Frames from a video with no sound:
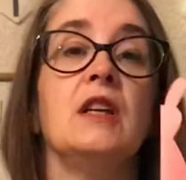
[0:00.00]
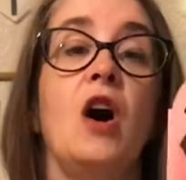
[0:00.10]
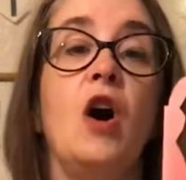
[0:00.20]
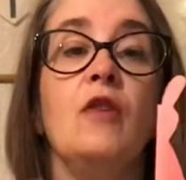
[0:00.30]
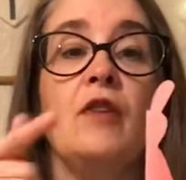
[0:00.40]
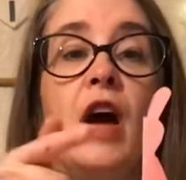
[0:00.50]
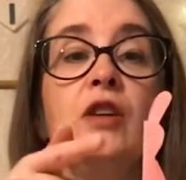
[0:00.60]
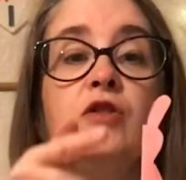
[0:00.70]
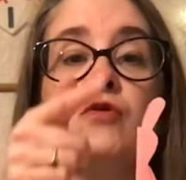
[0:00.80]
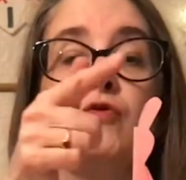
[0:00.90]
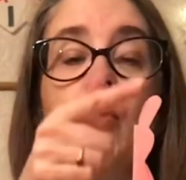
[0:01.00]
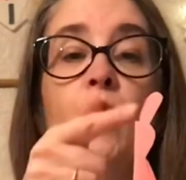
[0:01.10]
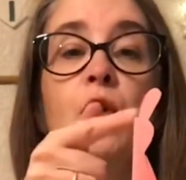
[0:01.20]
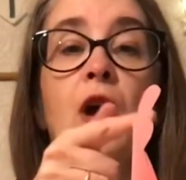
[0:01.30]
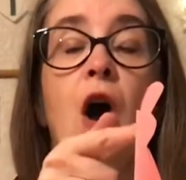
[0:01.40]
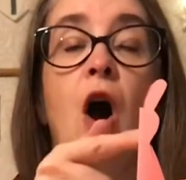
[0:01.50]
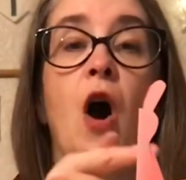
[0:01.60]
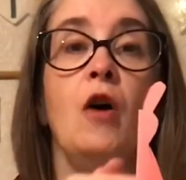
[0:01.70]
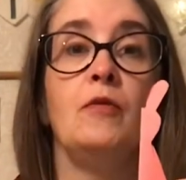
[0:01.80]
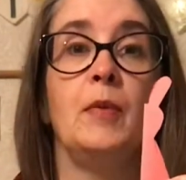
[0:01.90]
half and drawn a
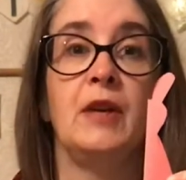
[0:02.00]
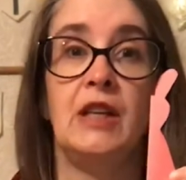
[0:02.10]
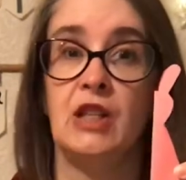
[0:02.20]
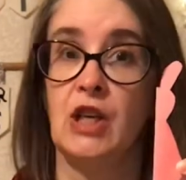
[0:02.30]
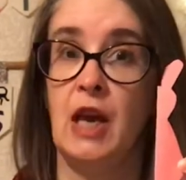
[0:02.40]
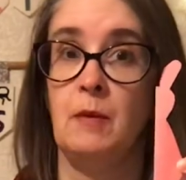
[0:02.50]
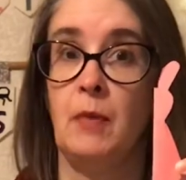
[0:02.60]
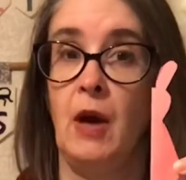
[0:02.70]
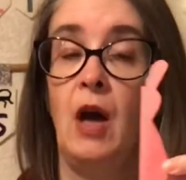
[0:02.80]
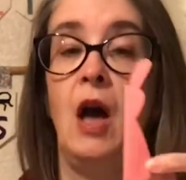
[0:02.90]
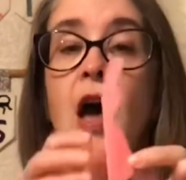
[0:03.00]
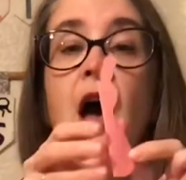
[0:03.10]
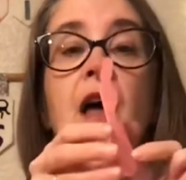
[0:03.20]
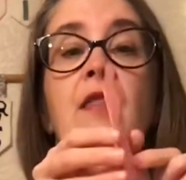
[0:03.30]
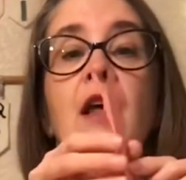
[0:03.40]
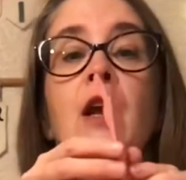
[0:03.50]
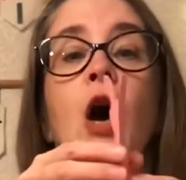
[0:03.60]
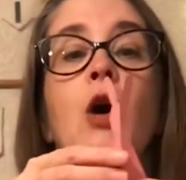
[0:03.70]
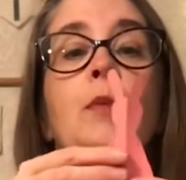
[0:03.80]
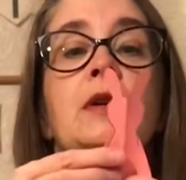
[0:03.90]
half bunny shape, and then
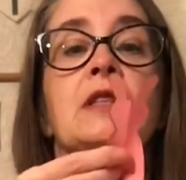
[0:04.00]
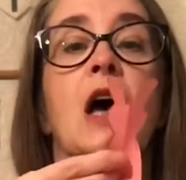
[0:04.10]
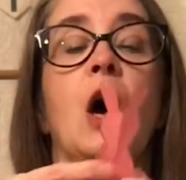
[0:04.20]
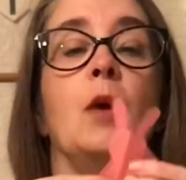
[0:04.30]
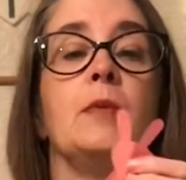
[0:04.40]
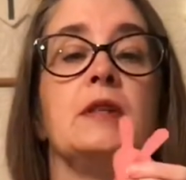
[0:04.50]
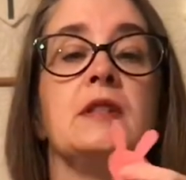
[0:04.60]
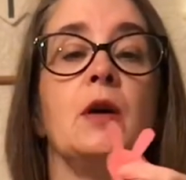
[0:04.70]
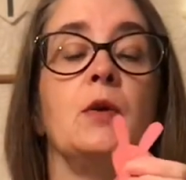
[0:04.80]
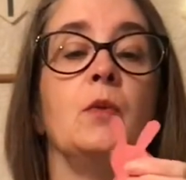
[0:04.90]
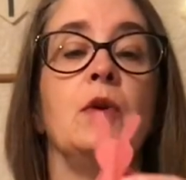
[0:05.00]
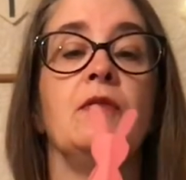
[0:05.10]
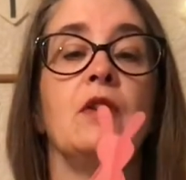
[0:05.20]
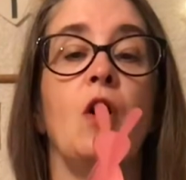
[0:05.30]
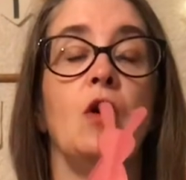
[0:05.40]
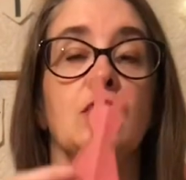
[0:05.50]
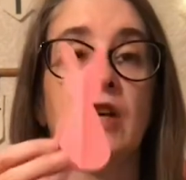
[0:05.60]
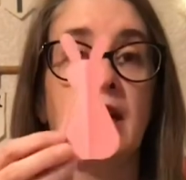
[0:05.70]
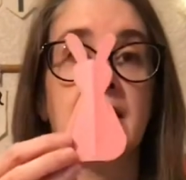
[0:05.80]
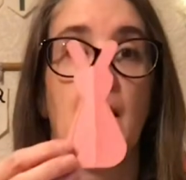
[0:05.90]
opened it up so that we've got
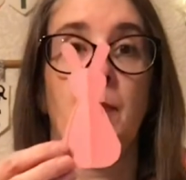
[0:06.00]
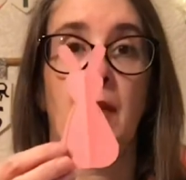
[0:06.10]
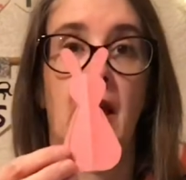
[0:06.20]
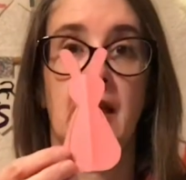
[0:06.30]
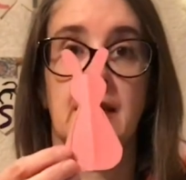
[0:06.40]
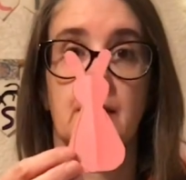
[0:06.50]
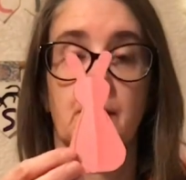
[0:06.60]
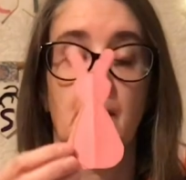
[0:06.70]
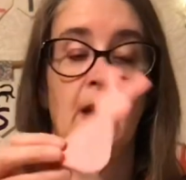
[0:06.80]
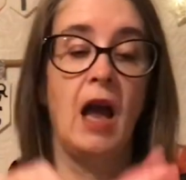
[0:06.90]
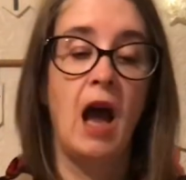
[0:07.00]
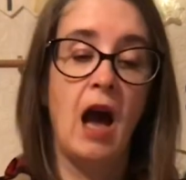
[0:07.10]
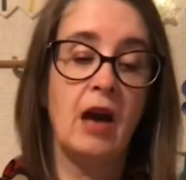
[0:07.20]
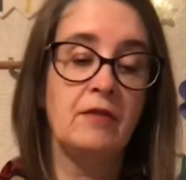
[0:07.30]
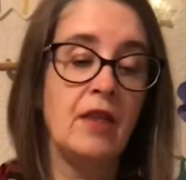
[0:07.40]
a template. I've